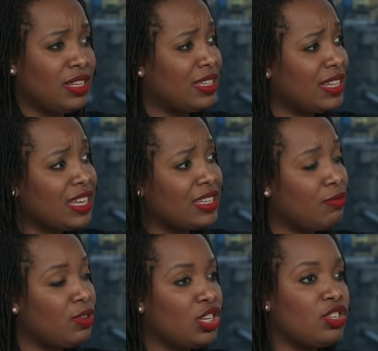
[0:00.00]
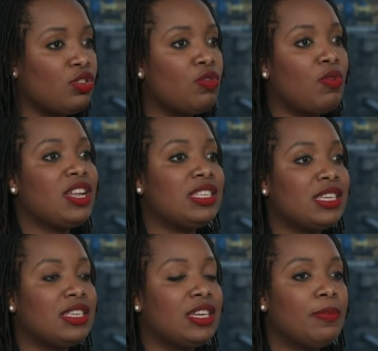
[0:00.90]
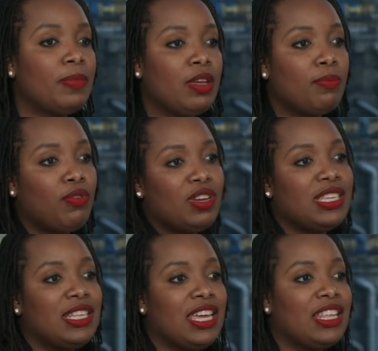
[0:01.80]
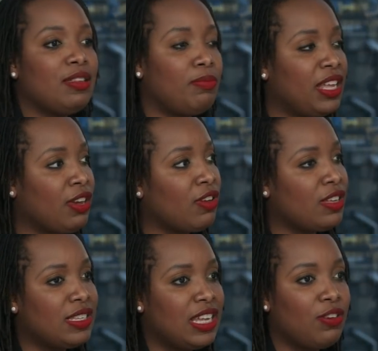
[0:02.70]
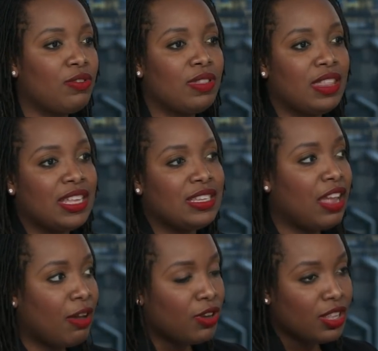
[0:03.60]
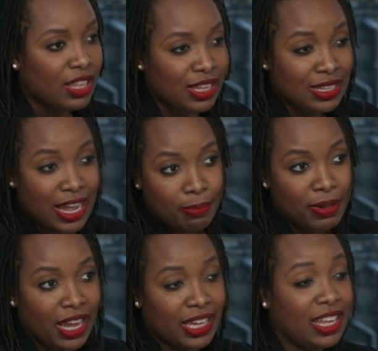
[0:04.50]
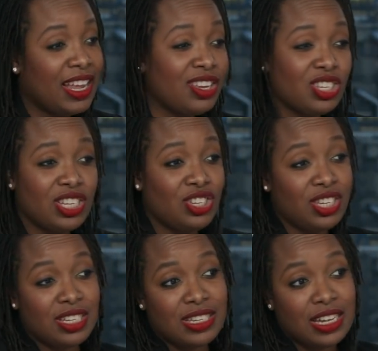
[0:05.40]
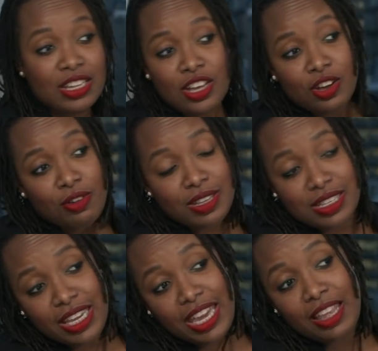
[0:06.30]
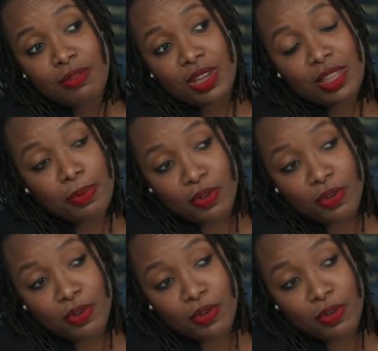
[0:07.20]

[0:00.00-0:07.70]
only 6, and we just don't want her to point to the kid in the playground and say, oh, it's that black kid. Actually, she just said, well, it's the kid with the